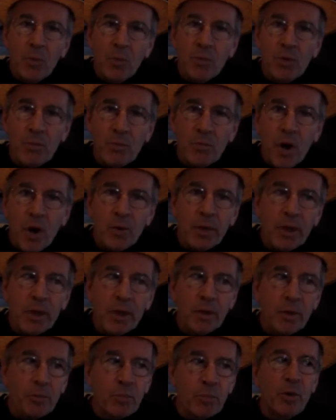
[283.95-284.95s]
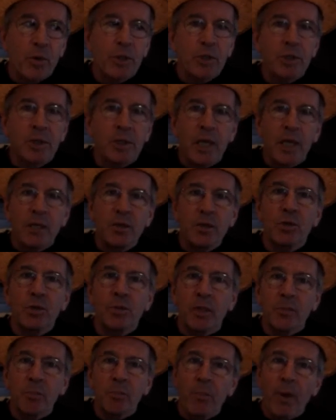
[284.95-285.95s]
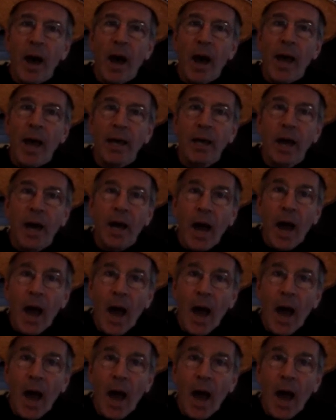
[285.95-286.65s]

promoted or pushed into it by